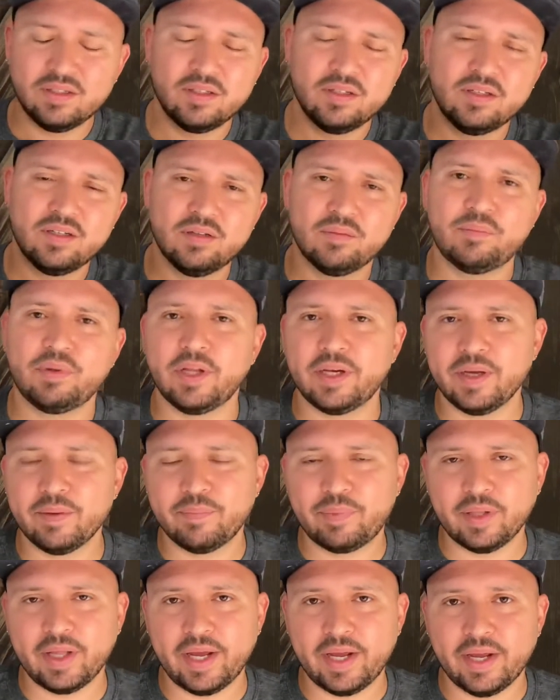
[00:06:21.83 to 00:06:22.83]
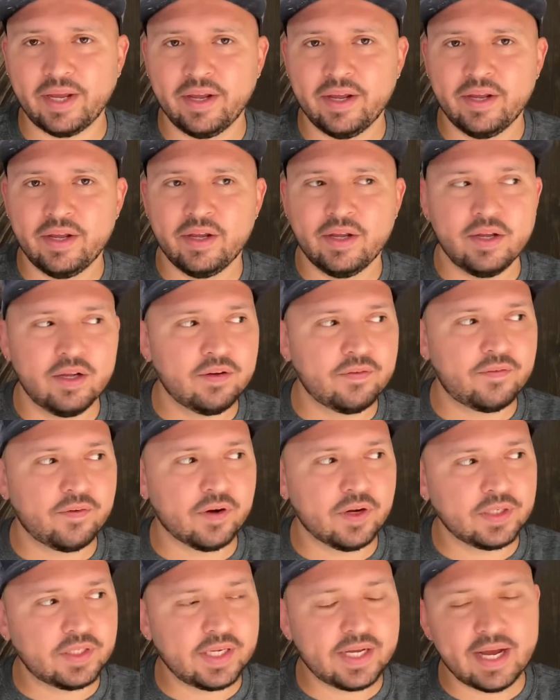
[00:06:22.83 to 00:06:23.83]
Plug and play. For
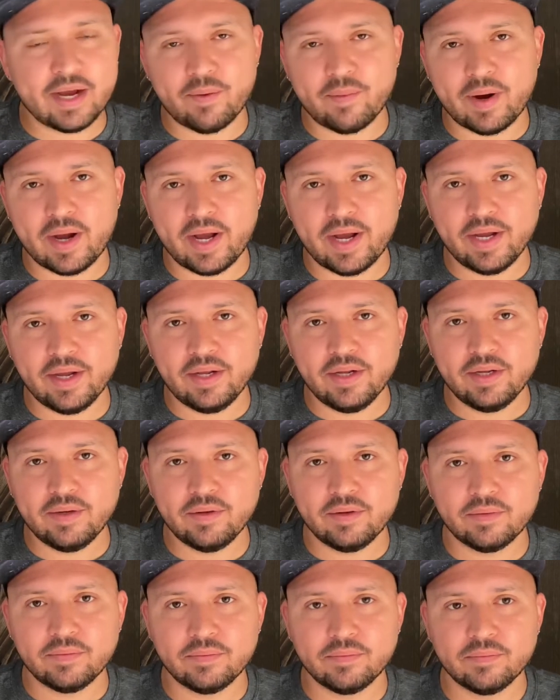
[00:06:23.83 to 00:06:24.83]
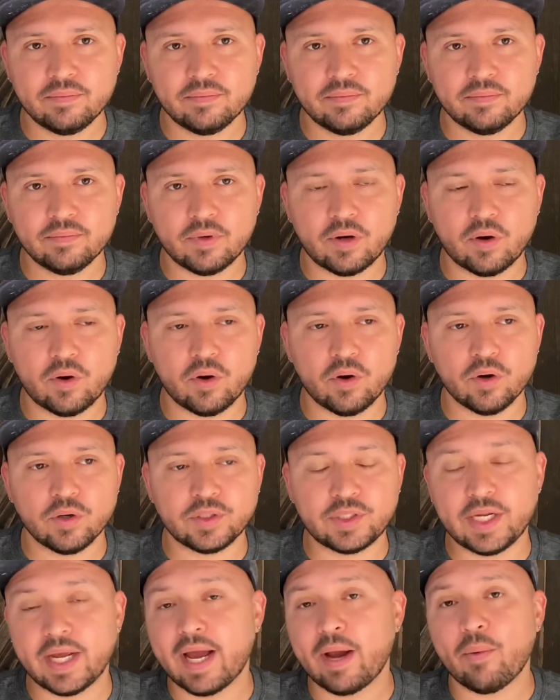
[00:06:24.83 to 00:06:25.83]
a DIY or
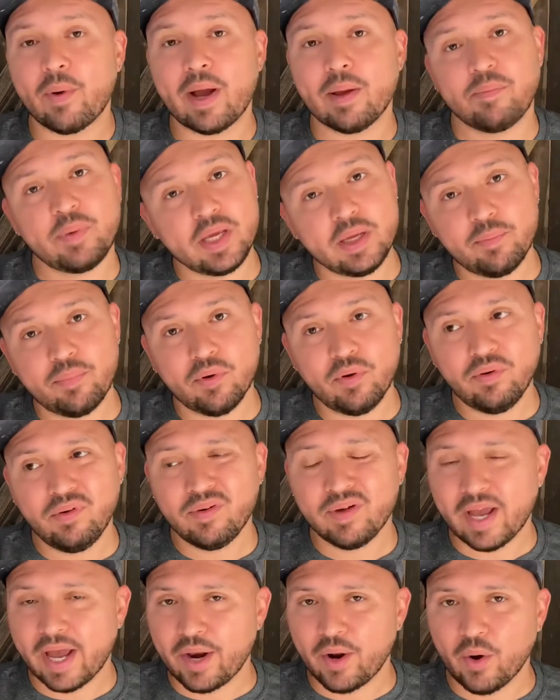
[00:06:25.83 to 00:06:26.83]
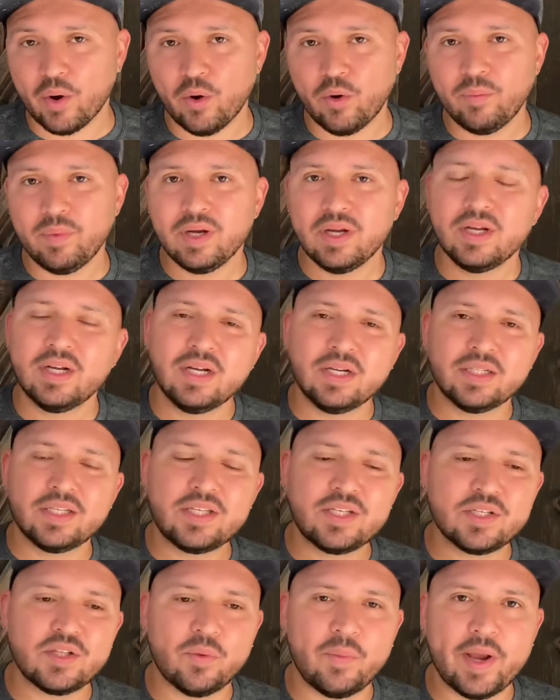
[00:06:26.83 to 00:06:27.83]
DIY people at home, this
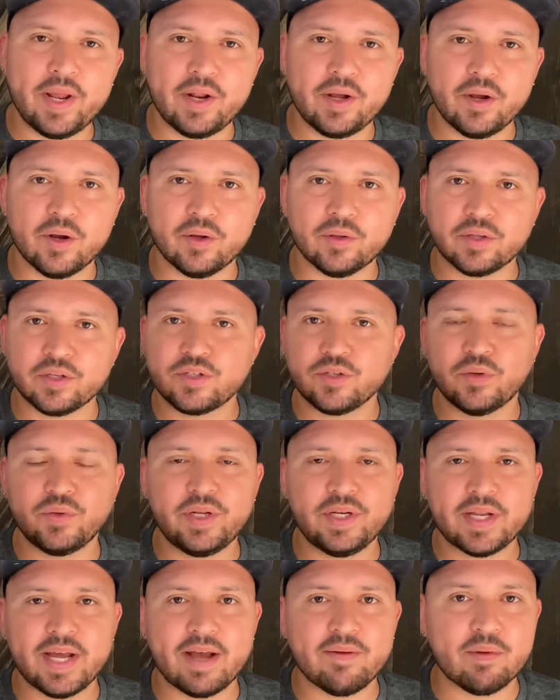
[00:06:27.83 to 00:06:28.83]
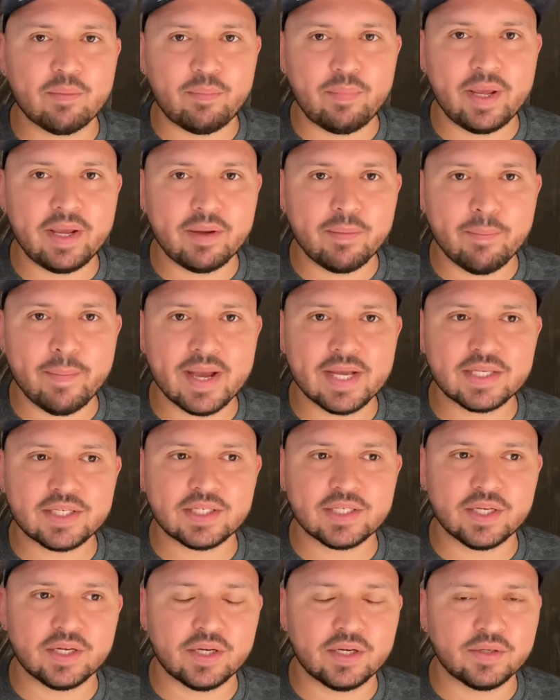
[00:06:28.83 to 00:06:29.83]
is the way to go. There's no need to have a big
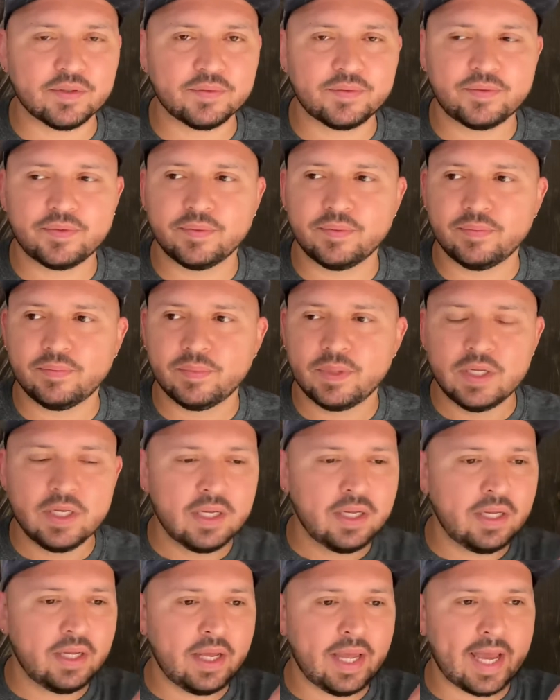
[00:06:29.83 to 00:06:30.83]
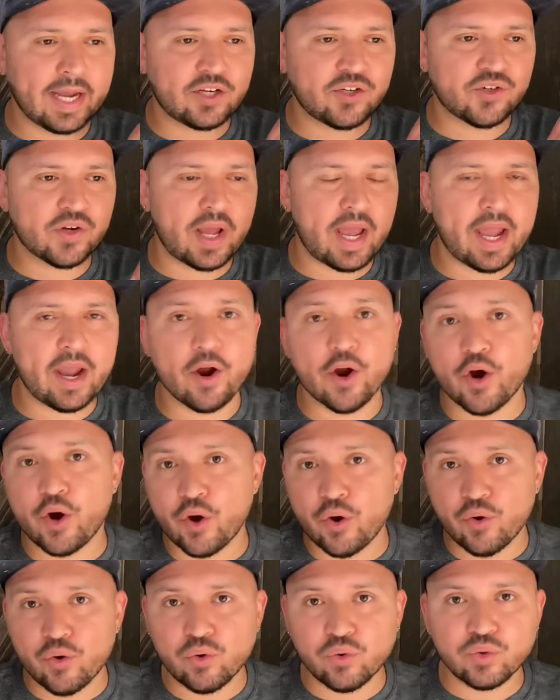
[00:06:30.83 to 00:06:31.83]
mess of extra air
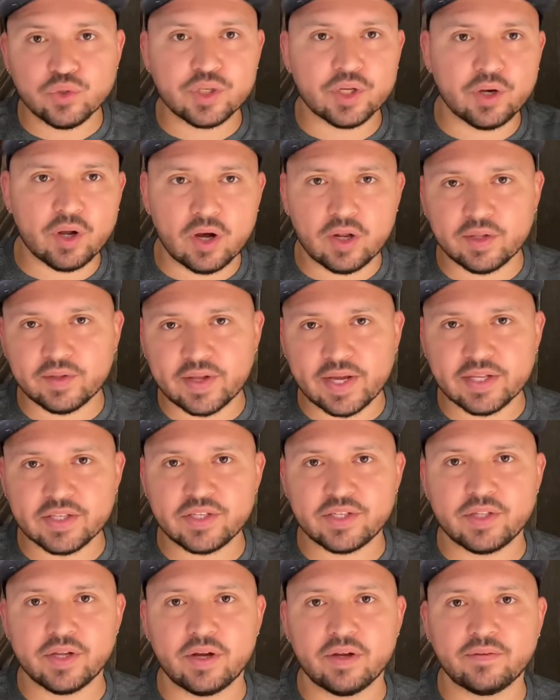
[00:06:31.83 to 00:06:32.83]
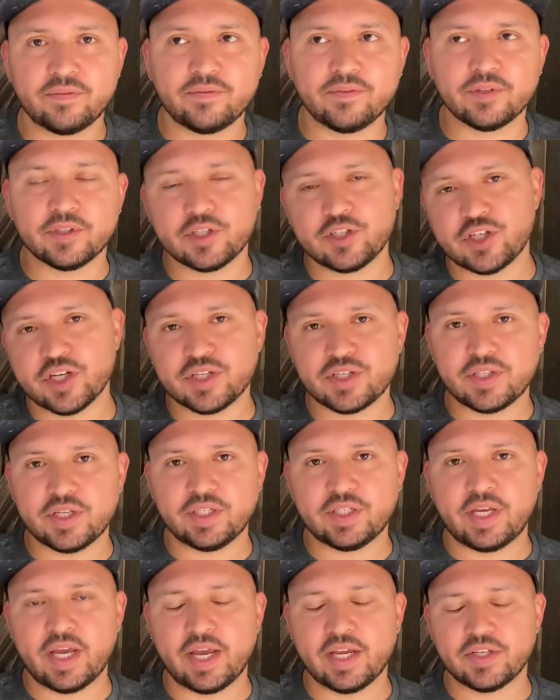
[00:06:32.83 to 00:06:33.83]
hose and all of that stuff for the just
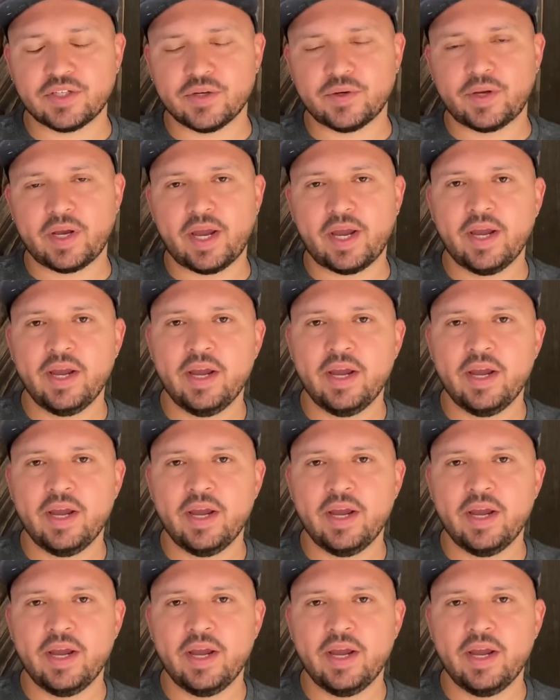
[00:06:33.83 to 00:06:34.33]
in case, okay?